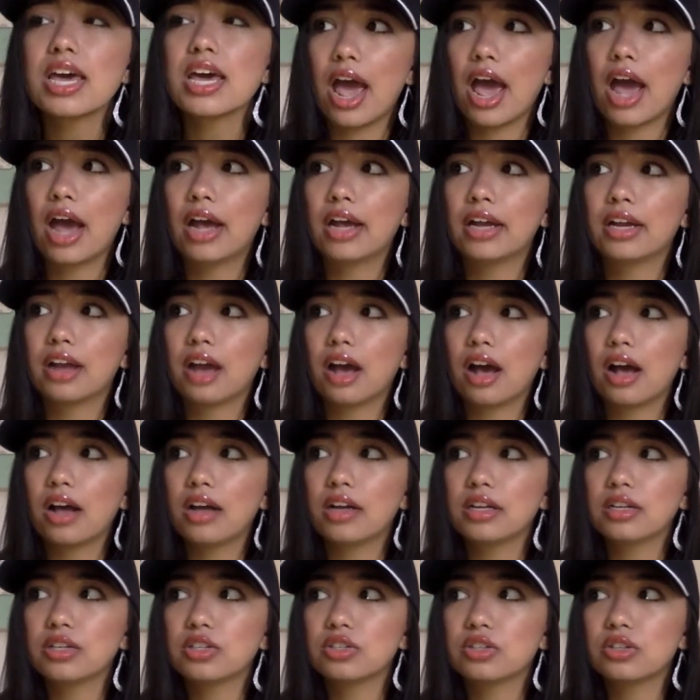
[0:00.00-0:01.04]
And
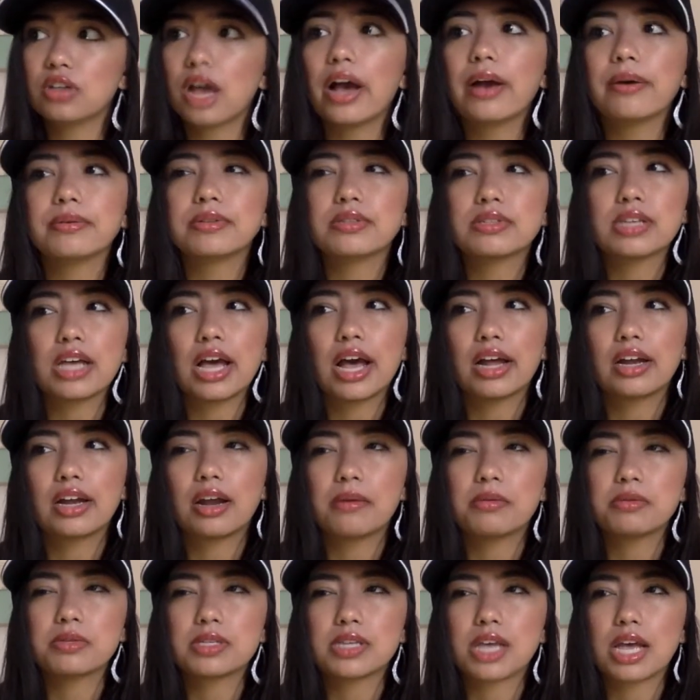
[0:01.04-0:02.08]
I was sad. I
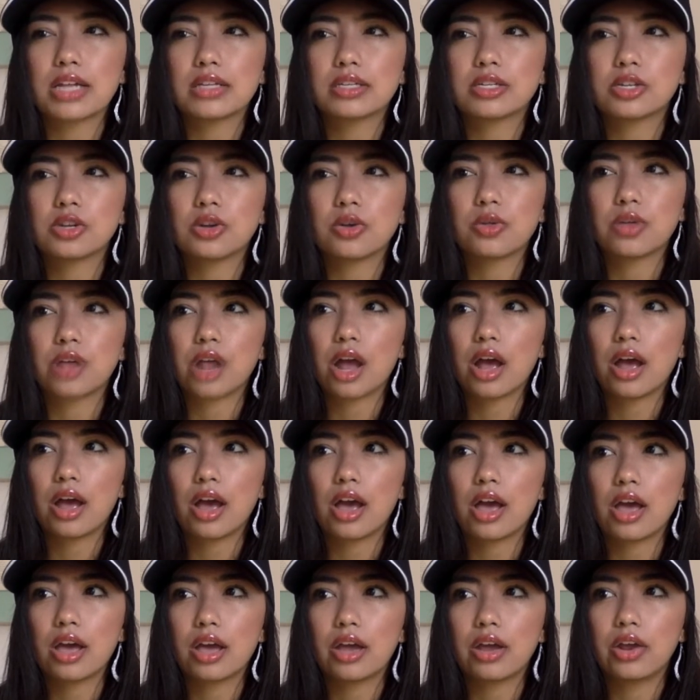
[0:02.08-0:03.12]
was sad to know that
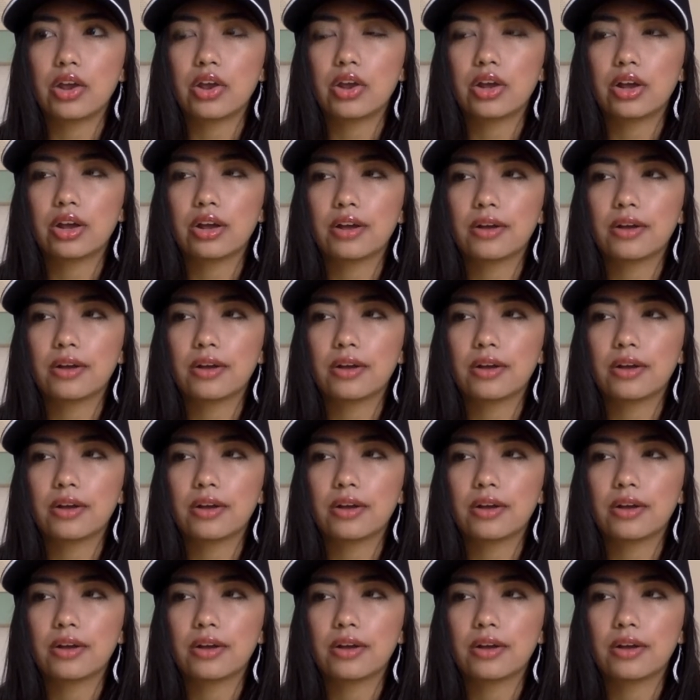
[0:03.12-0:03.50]
I...